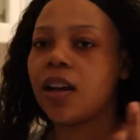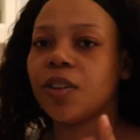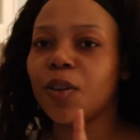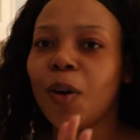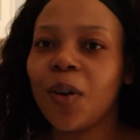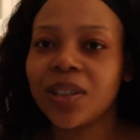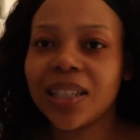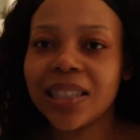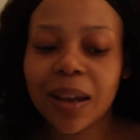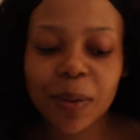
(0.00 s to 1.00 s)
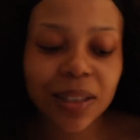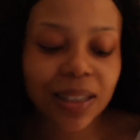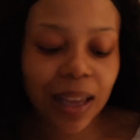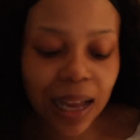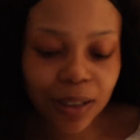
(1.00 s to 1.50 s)
tell you. Oh, since I
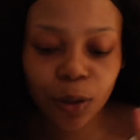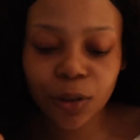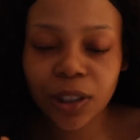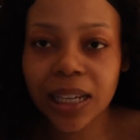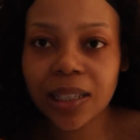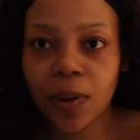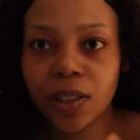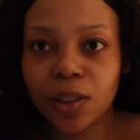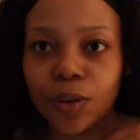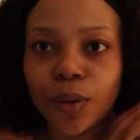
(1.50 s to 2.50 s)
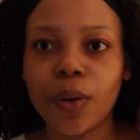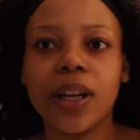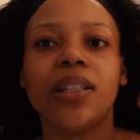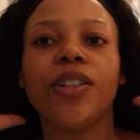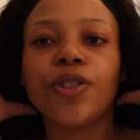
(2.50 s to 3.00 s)
was, I told you guys I wanted to go
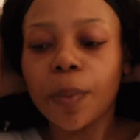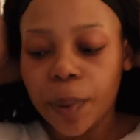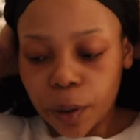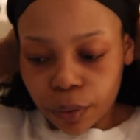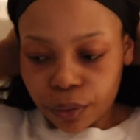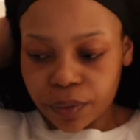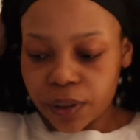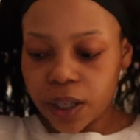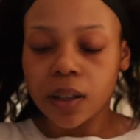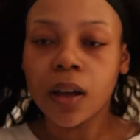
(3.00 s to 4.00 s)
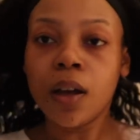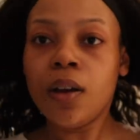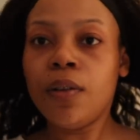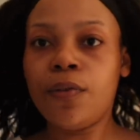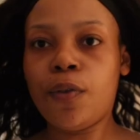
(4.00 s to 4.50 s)
antique shopping or thrifting
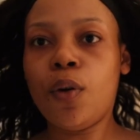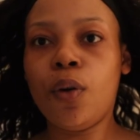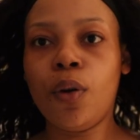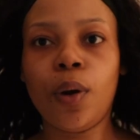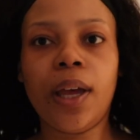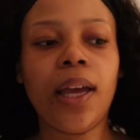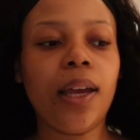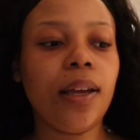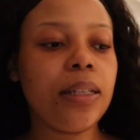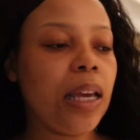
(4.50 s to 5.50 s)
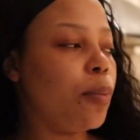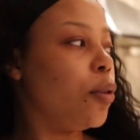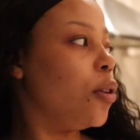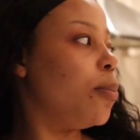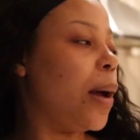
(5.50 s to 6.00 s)
for a
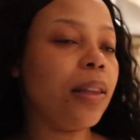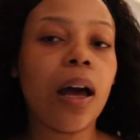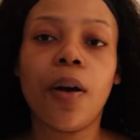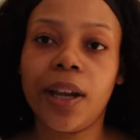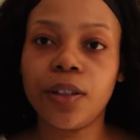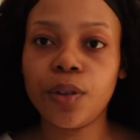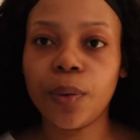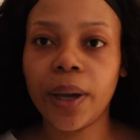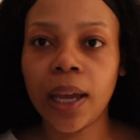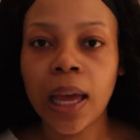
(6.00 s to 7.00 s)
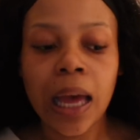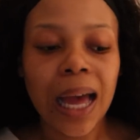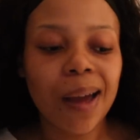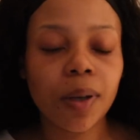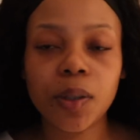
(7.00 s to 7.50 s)
table by the, our entryway.
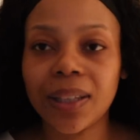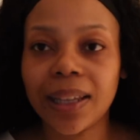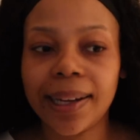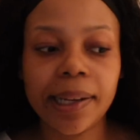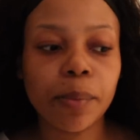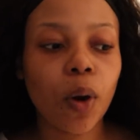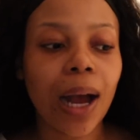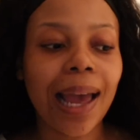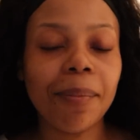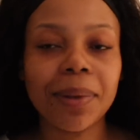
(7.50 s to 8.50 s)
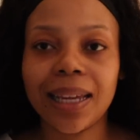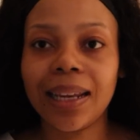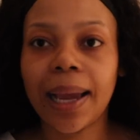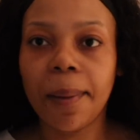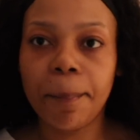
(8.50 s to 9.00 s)
I'm not doing that anymore. I am
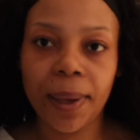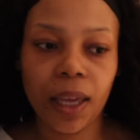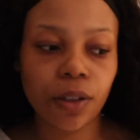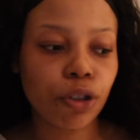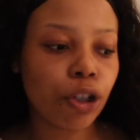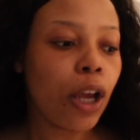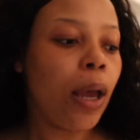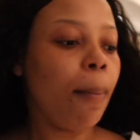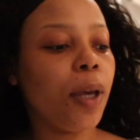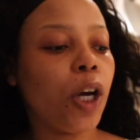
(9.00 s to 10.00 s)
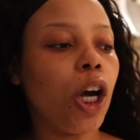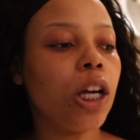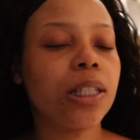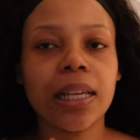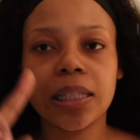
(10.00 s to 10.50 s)
getting a bench
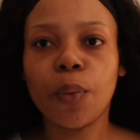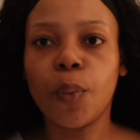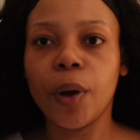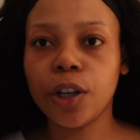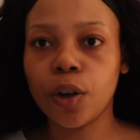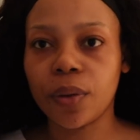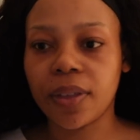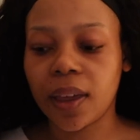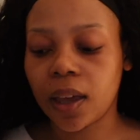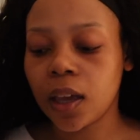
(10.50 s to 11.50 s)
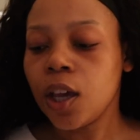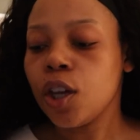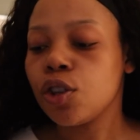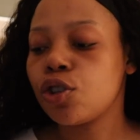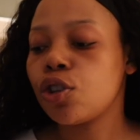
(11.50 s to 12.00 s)
because there's a window there.
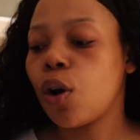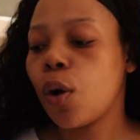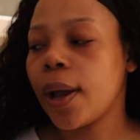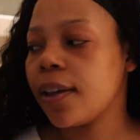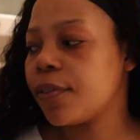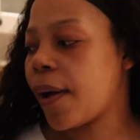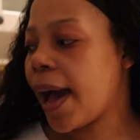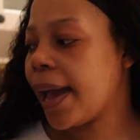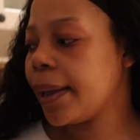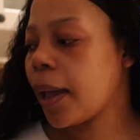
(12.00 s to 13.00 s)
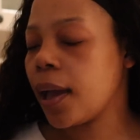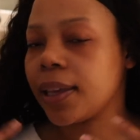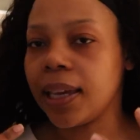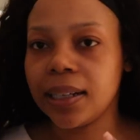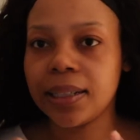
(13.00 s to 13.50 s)
So if I
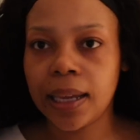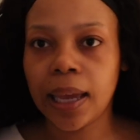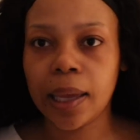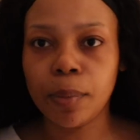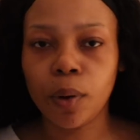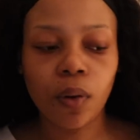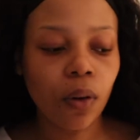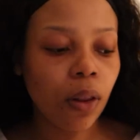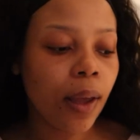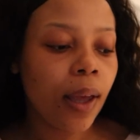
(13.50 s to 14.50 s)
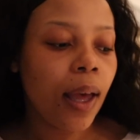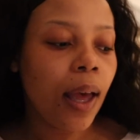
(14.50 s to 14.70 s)
get a table,